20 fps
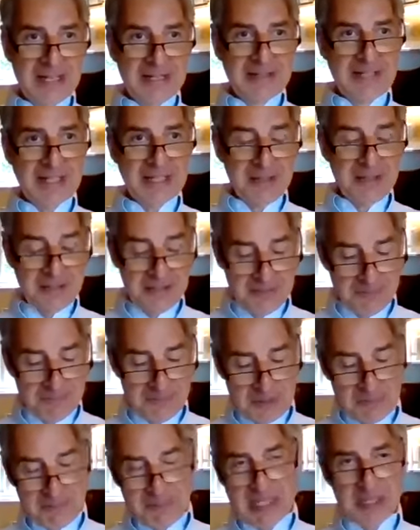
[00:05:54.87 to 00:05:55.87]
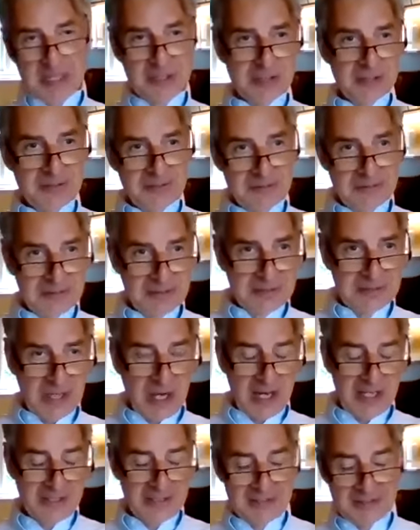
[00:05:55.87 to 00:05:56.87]
Now, you mentioned
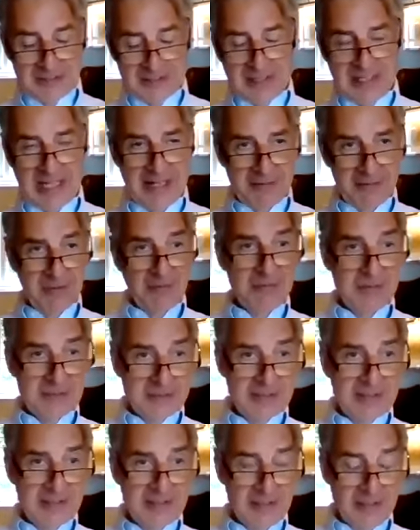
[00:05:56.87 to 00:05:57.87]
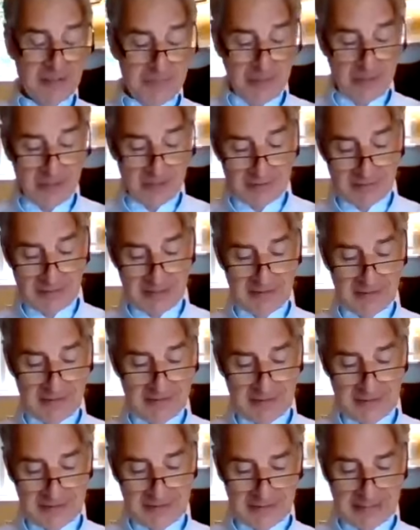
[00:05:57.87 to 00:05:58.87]
sites, Claire, and obviously, Parkeray, that
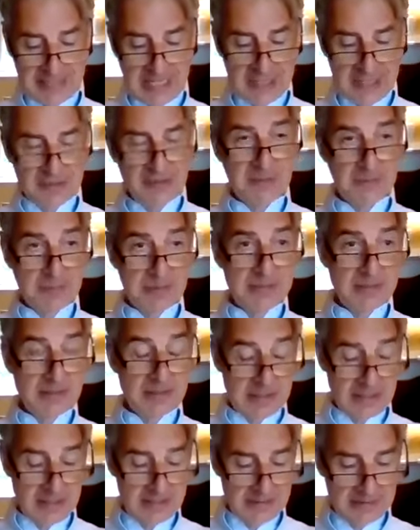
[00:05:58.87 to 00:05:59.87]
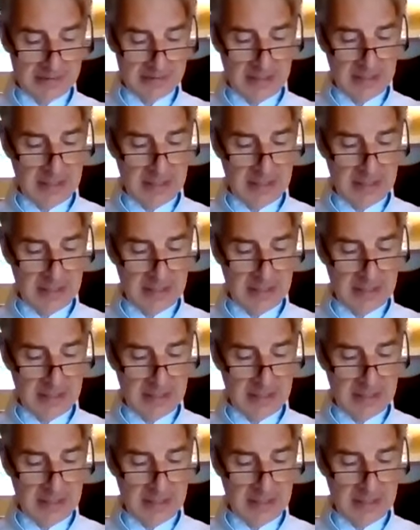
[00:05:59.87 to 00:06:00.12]
the nature of the business is